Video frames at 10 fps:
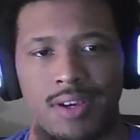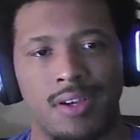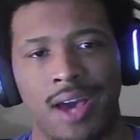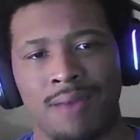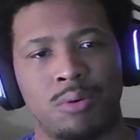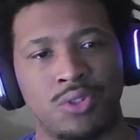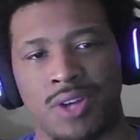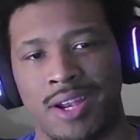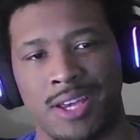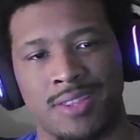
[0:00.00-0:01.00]
Kaiba was
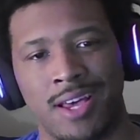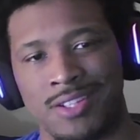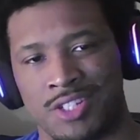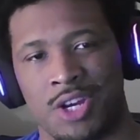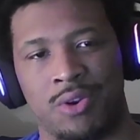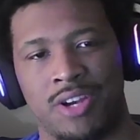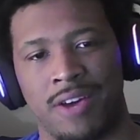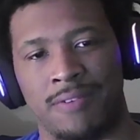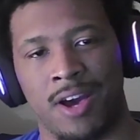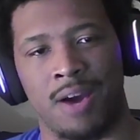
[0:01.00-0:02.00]
trying to get that
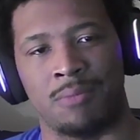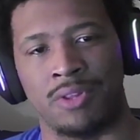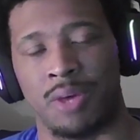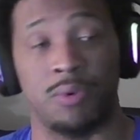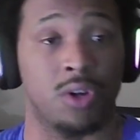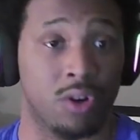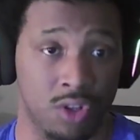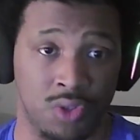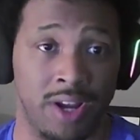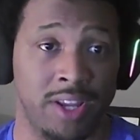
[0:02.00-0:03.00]
zero-to-death combo that we all
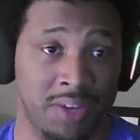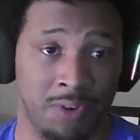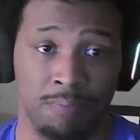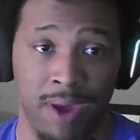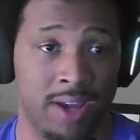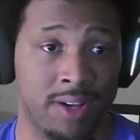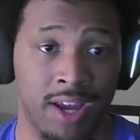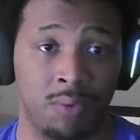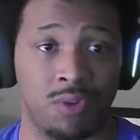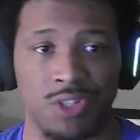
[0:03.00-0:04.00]
tried to get with
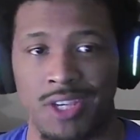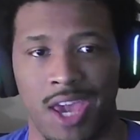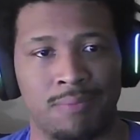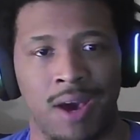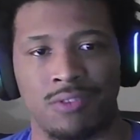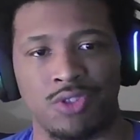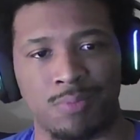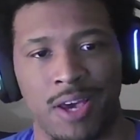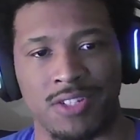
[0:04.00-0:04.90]
Bayonetta when she came out in Smash